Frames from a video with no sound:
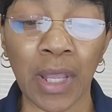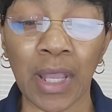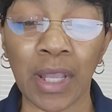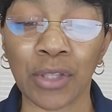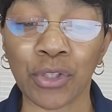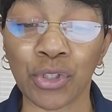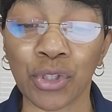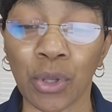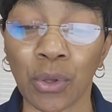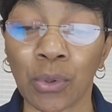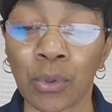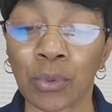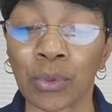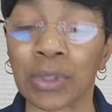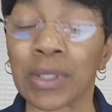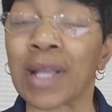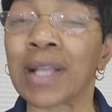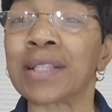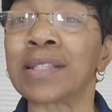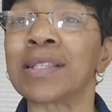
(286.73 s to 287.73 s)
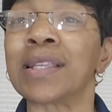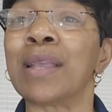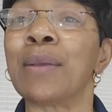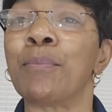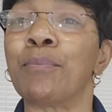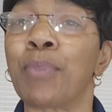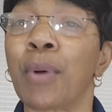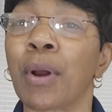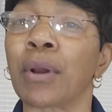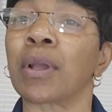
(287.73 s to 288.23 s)
And so let's
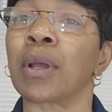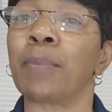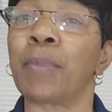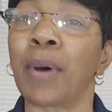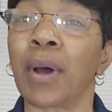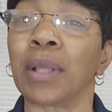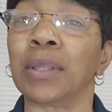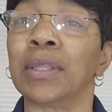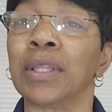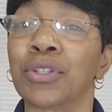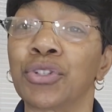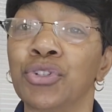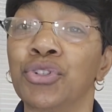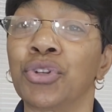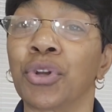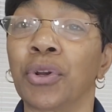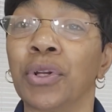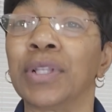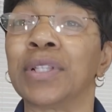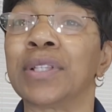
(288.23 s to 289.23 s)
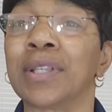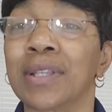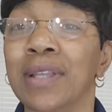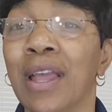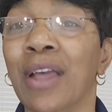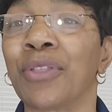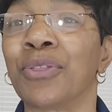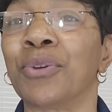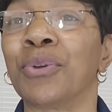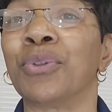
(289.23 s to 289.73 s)
embark upon this journey
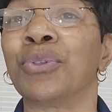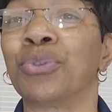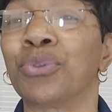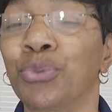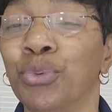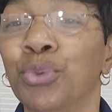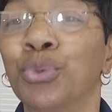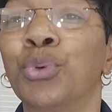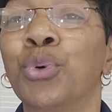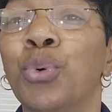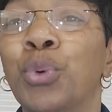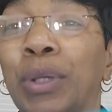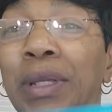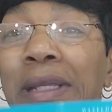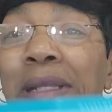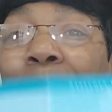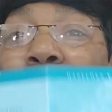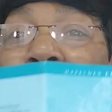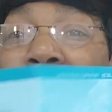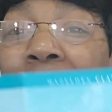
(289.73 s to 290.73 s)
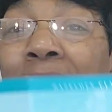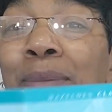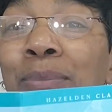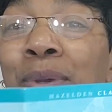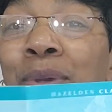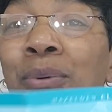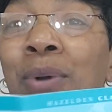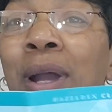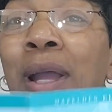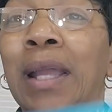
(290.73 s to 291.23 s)
together through Queen
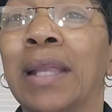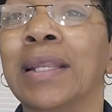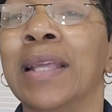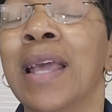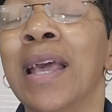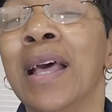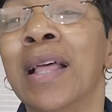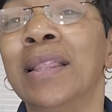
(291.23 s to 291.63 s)
Baby, right?